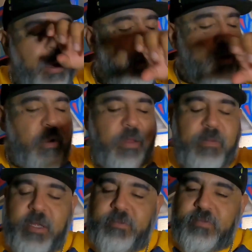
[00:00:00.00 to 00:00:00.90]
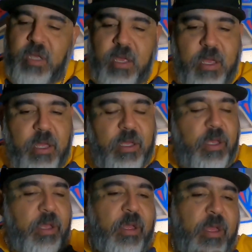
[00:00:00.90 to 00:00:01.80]
know what I mean?
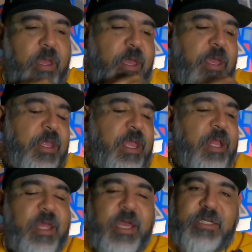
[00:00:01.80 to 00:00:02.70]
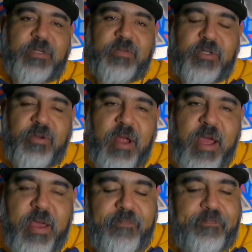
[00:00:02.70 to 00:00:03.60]
Hit that like,
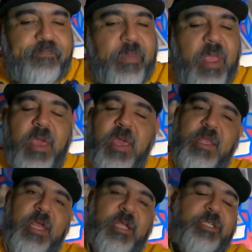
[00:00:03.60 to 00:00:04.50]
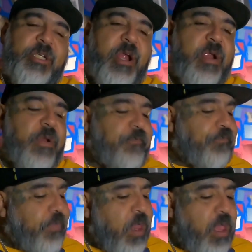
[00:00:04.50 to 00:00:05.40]
subscribe, hit that share.
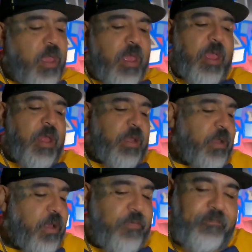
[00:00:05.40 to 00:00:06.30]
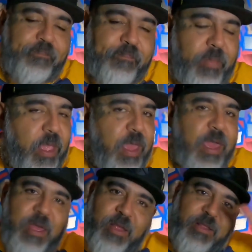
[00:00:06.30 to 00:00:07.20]
And,
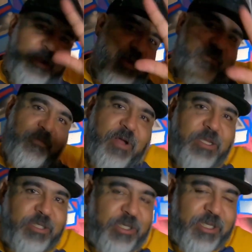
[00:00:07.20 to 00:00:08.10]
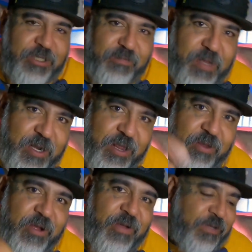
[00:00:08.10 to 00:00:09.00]
hey, thanks for watching. This has been
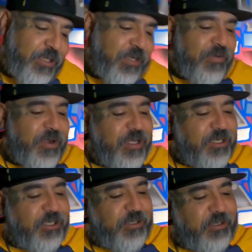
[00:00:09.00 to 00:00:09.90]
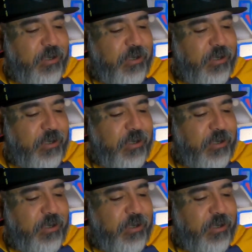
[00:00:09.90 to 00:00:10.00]
another Javi G production.